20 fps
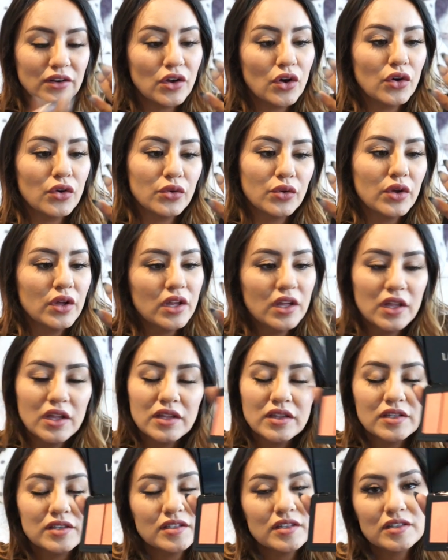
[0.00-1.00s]
No,
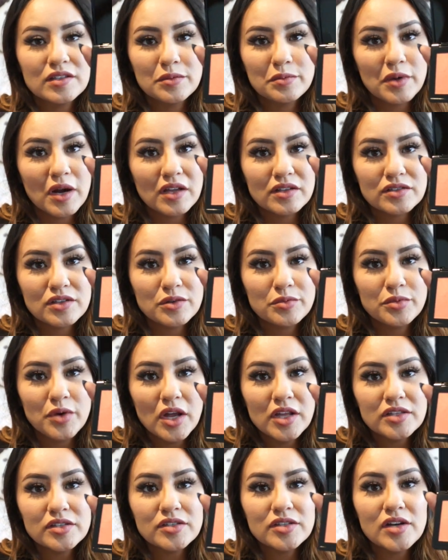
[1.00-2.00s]
this is the bronzer
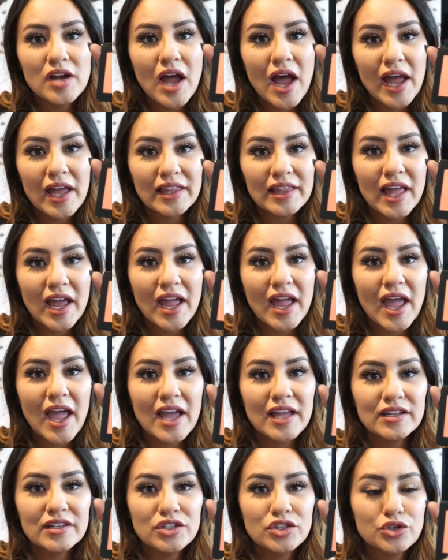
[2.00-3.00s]
bronzer highlight
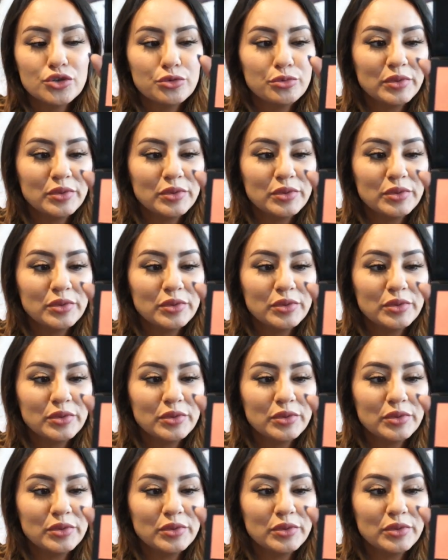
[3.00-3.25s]
and two